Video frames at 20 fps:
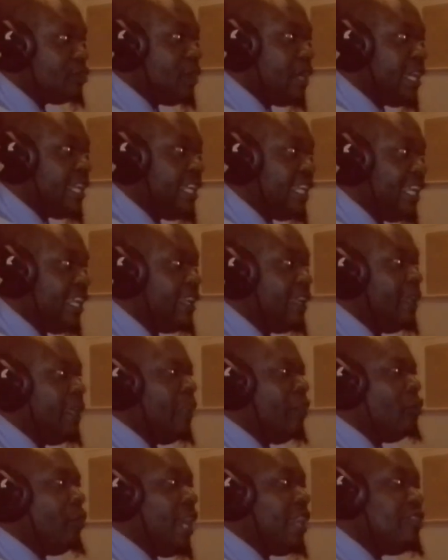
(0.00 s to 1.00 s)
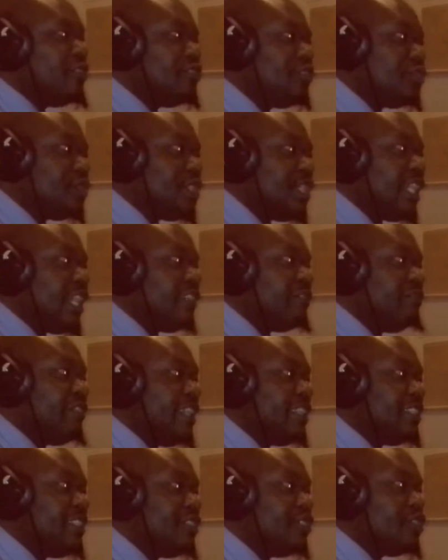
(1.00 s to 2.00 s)
who are here, why don't you take
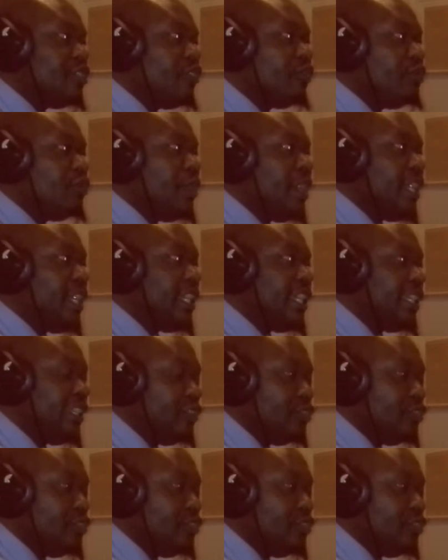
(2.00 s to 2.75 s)
advantage of where